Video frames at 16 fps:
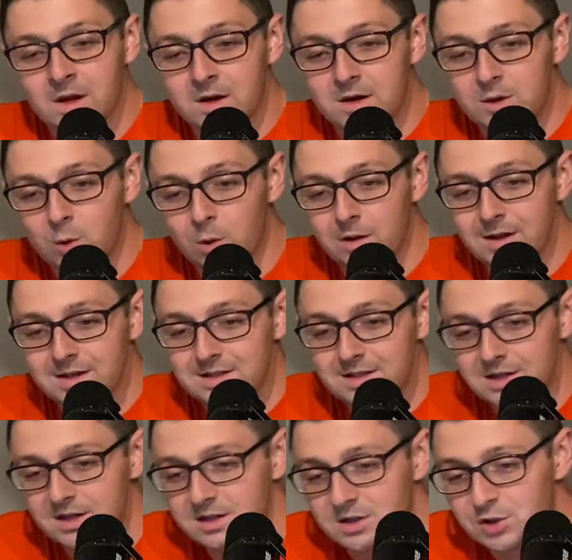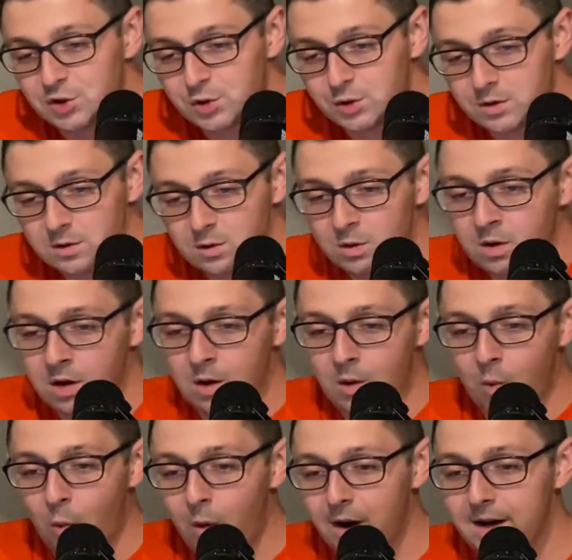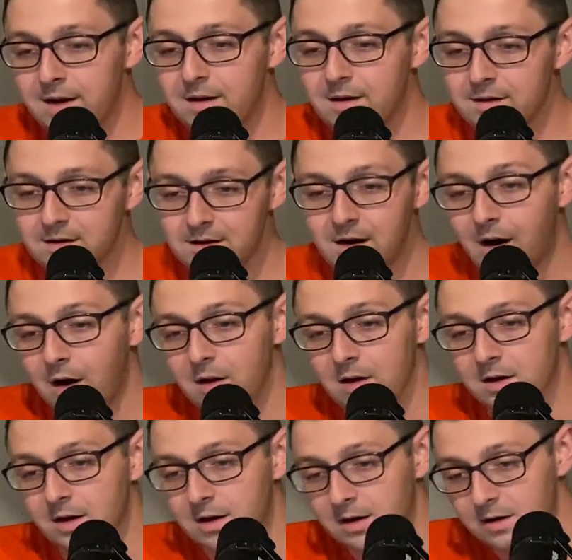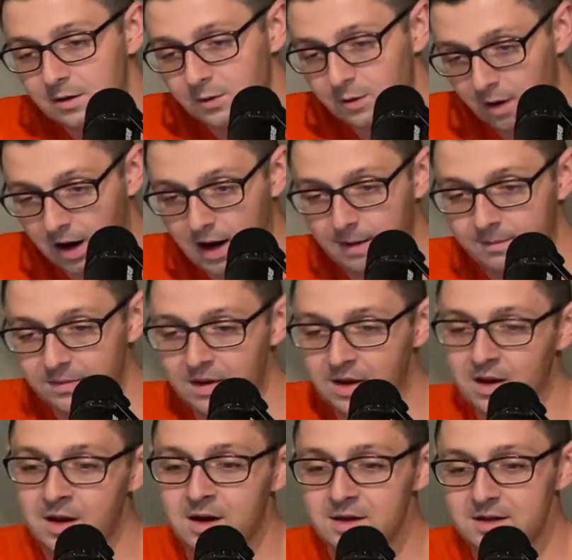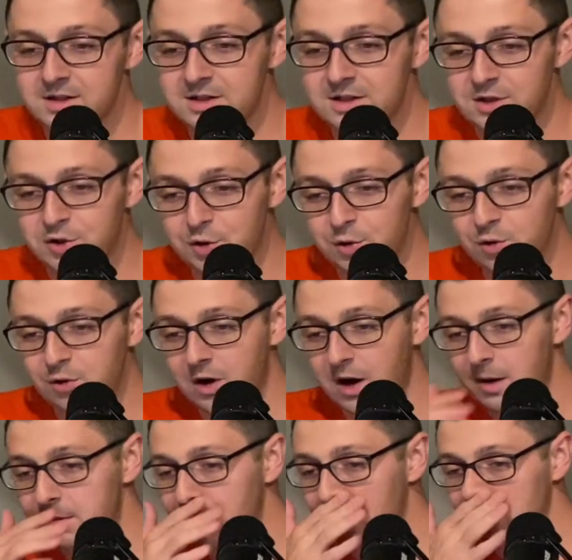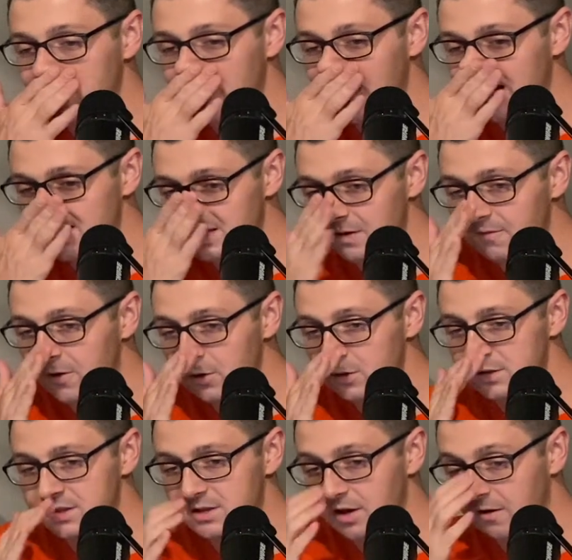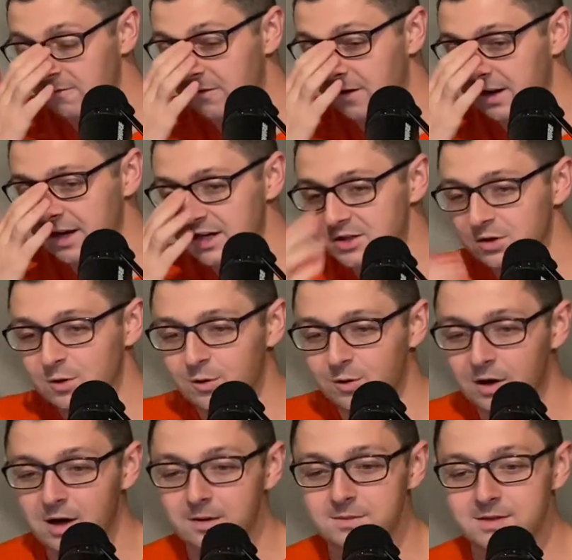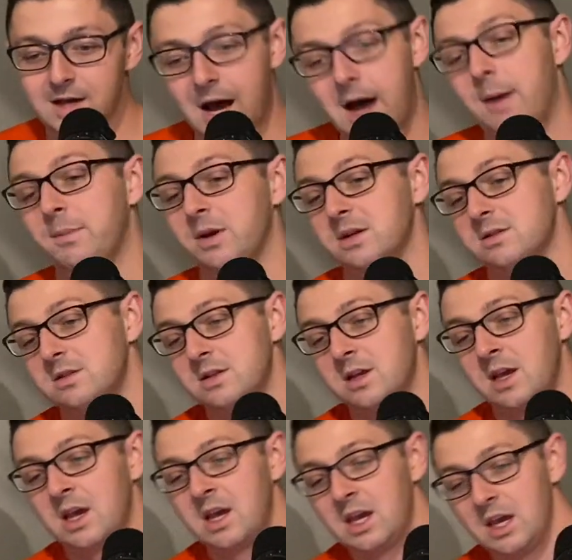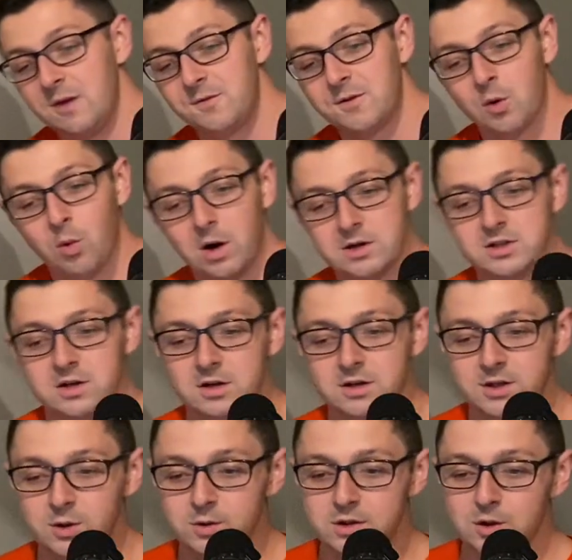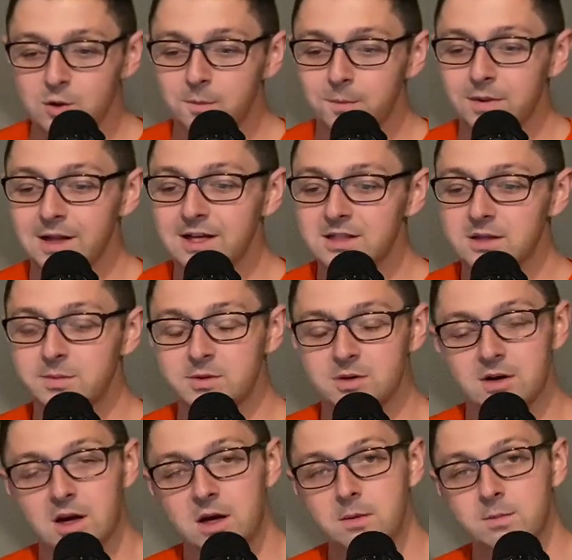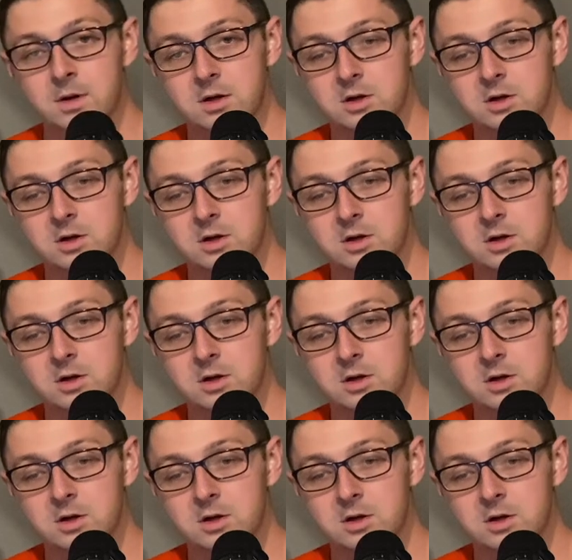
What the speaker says: You are listening to True White Collar Crime. This is a true crime podcast that focuses on financial crime topics. If you're watching on YouTube, please subscribe